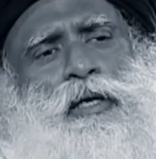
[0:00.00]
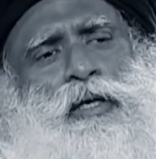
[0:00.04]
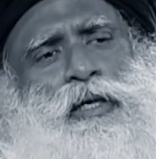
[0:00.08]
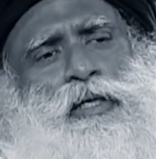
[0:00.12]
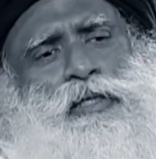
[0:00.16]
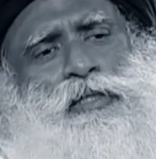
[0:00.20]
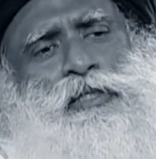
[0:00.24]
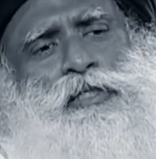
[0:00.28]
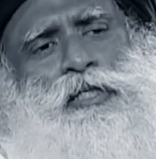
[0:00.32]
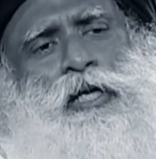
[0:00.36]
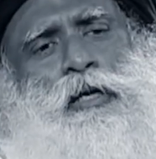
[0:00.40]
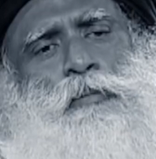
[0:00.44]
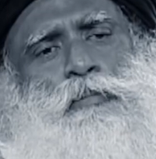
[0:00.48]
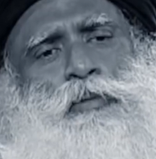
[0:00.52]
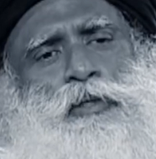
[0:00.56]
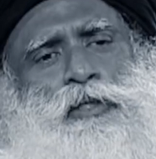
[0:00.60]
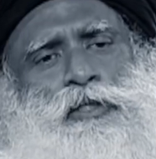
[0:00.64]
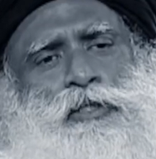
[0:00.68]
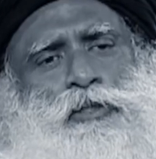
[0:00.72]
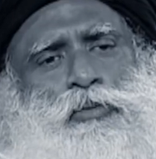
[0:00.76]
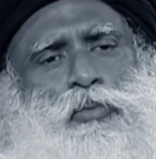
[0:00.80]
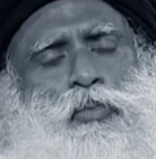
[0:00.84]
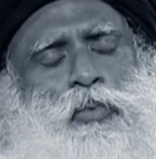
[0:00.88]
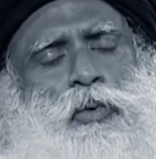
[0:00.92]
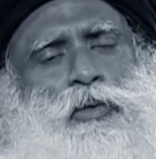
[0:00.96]
He
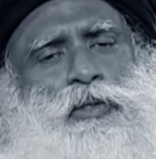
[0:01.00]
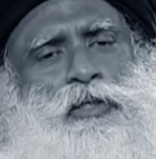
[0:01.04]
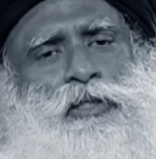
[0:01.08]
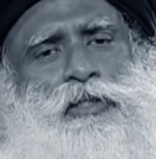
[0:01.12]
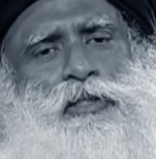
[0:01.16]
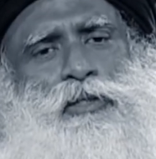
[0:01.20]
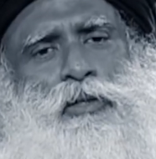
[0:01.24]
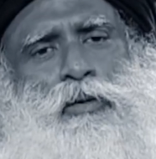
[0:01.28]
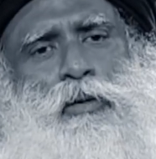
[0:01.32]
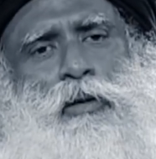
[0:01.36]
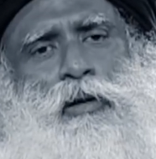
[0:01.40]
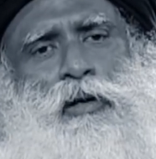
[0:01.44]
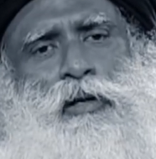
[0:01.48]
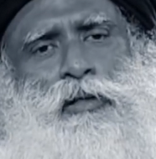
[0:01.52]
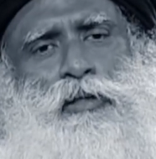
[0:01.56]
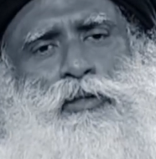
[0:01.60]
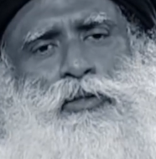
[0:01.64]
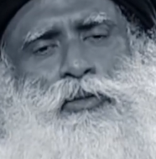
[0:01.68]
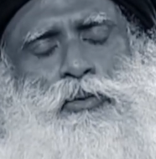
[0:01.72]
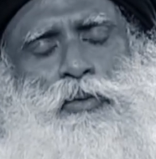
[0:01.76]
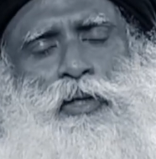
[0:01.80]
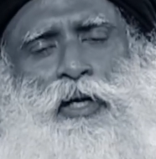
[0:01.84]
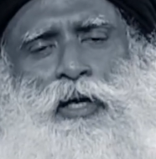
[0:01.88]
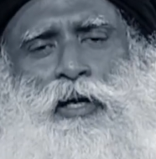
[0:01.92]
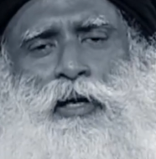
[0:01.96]
established what is called
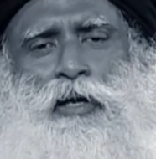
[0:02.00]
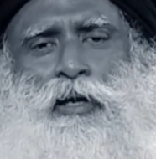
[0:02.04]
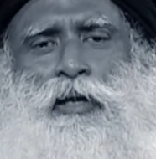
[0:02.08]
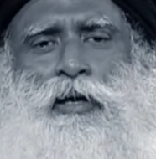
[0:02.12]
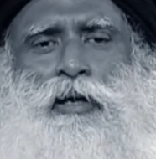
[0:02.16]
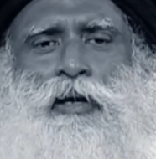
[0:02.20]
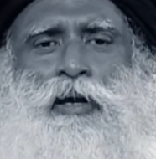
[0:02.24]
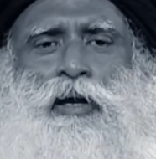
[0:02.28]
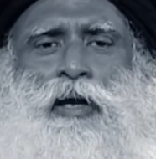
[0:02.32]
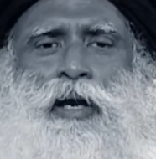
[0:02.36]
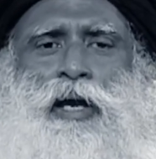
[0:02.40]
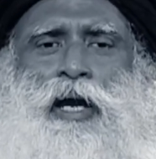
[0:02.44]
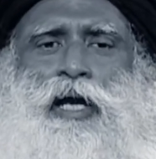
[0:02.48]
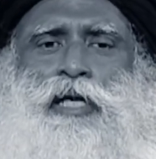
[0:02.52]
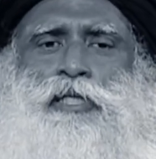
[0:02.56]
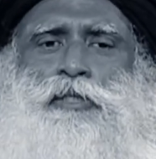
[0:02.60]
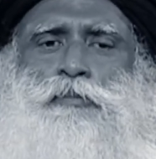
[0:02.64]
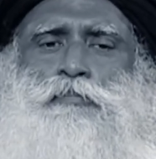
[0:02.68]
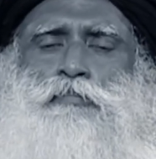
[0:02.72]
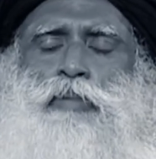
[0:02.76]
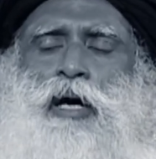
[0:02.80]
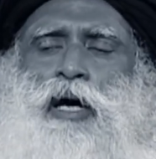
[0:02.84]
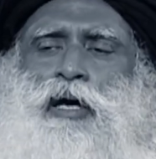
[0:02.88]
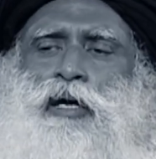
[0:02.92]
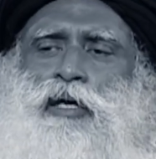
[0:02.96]
today as
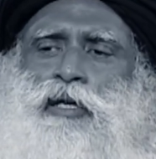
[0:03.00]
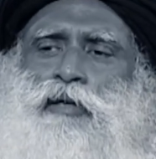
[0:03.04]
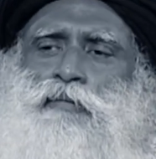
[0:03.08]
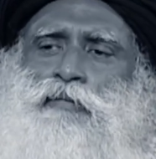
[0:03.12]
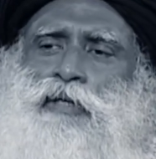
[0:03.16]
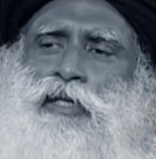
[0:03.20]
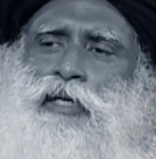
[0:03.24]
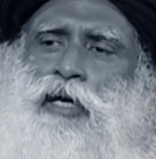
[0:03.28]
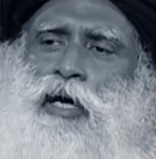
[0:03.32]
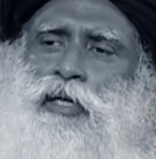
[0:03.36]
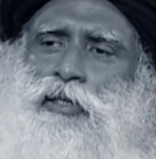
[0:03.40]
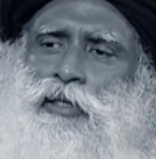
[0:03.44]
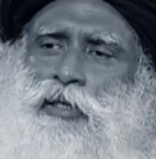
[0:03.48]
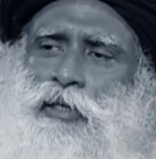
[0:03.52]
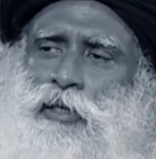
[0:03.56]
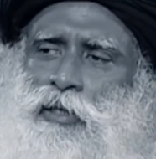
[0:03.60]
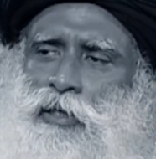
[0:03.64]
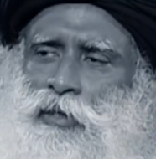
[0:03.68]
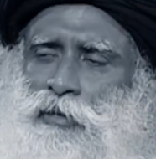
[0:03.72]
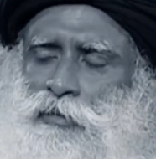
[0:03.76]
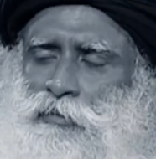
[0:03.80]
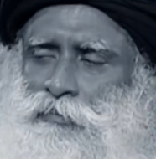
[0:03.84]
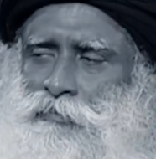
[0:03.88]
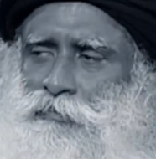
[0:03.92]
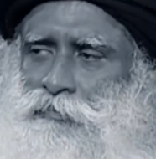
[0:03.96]
Bhairavi
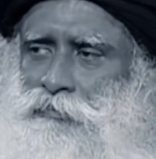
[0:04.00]
Yatana.